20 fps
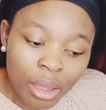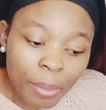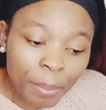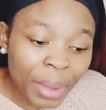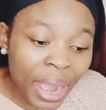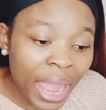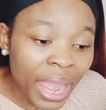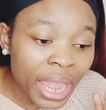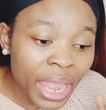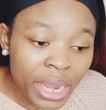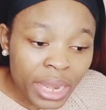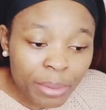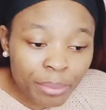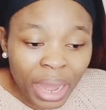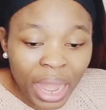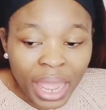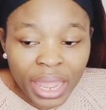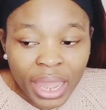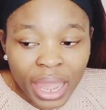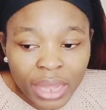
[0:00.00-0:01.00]
My
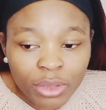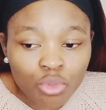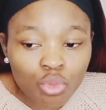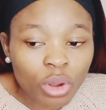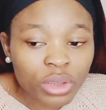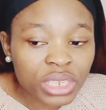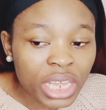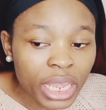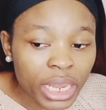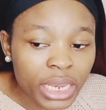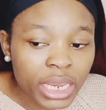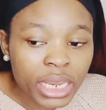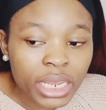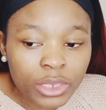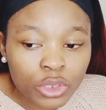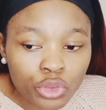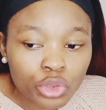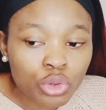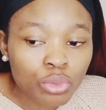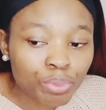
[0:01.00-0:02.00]
head was a
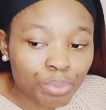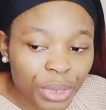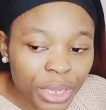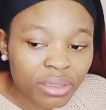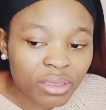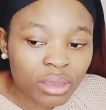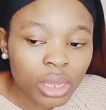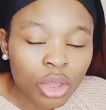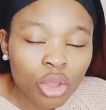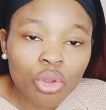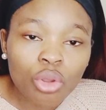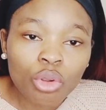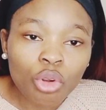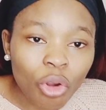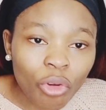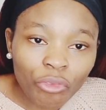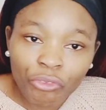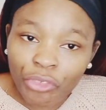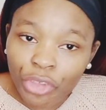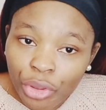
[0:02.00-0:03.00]
little bit
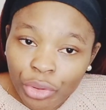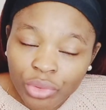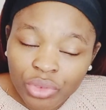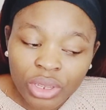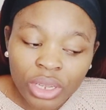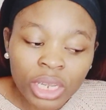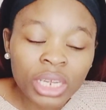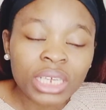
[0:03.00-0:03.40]
confused.